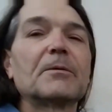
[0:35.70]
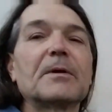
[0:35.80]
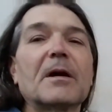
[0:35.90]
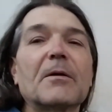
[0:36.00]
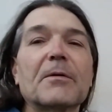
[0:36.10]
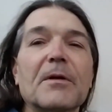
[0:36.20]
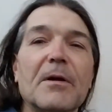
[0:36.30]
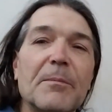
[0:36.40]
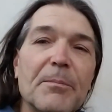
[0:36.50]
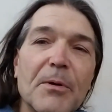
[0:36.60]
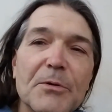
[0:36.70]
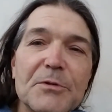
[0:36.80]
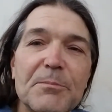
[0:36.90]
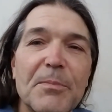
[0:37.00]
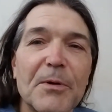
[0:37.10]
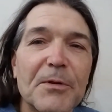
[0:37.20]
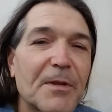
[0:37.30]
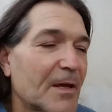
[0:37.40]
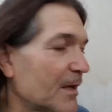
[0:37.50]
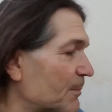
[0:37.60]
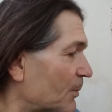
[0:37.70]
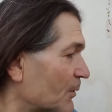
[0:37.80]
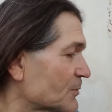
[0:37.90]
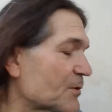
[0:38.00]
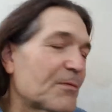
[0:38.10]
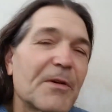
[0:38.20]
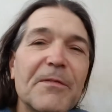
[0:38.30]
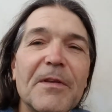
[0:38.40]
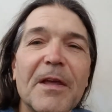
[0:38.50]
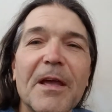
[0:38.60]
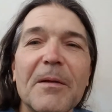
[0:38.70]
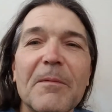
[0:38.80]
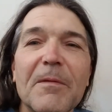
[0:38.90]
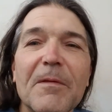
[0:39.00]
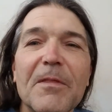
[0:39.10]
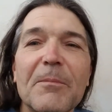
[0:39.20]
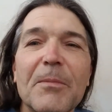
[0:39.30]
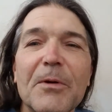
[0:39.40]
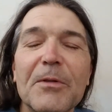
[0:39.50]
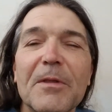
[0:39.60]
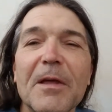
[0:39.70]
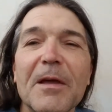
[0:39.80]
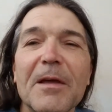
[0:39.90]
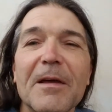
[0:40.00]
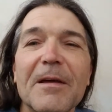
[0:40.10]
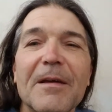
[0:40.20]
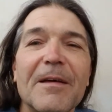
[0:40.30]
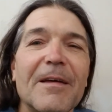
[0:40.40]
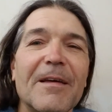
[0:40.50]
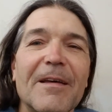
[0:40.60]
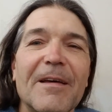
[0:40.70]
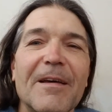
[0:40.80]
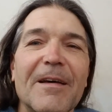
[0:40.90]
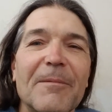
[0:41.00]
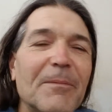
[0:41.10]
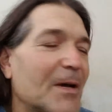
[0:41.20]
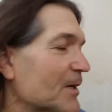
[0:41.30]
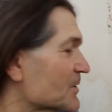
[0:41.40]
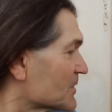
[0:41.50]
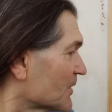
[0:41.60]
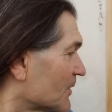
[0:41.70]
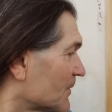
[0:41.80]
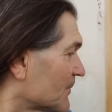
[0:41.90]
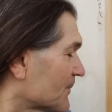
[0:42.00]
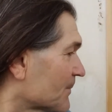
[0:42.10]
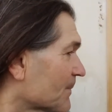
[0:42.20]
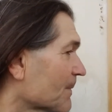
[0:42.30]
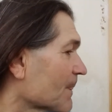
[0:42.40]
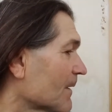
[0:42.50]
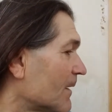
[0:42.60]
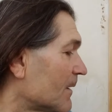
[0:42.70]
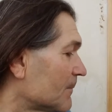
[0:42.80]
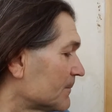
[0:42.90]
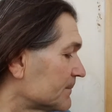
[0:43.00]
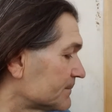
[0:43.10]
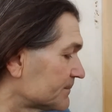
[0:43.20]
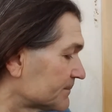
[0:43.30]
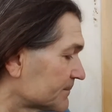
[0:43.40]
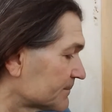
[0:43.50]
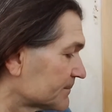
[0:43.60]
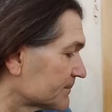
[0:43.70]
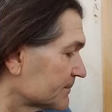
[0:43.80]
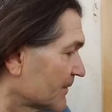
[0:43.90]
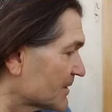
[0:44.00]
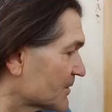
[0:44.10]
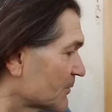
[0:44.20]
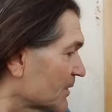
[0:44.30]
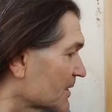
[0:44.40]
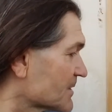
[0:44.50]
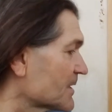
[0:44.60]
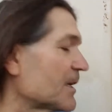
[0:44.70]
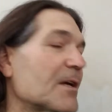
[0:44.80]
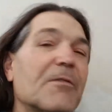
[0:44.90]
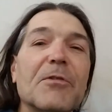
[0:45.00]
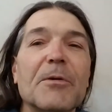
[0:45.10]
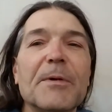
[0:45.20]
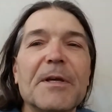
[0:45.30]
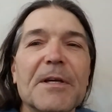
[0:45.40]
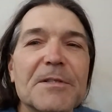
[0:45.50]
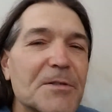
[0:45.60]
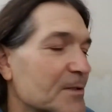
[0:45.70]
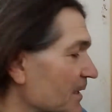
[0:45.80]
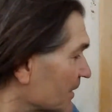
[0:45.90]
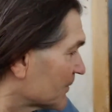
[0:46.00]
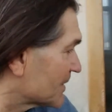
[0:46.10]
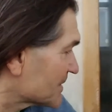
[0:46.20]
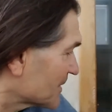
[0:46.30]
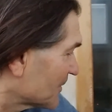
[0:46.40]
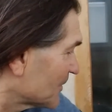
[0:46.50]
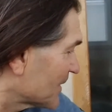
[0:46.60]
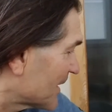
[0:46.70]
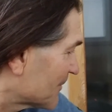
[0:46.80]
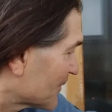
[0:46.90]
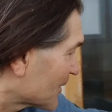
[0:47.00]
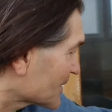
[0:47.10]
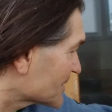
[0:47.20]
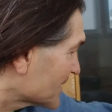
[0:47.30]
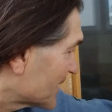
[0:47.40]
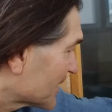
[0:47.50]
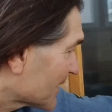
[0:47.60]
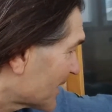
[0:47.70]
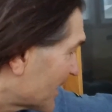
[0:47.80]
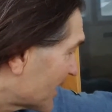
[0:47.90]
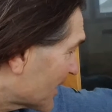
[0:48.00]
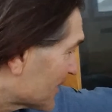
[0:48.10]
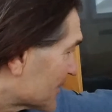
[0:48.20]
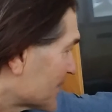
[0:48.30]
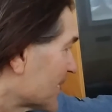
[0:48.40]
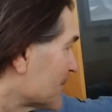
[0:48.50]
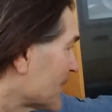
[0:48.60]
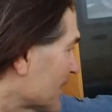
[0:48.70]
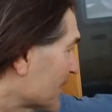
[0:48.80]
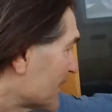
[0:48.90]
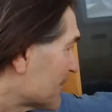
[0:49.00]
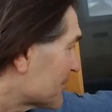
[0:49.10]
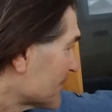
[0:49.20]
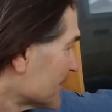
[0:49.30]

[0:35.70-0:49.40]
we are with our post-birthday, post-58 birthday Mike show. Um, wasn't real exciting for me yesterday. It wasn't a whole lot more exciting than any other day of my life,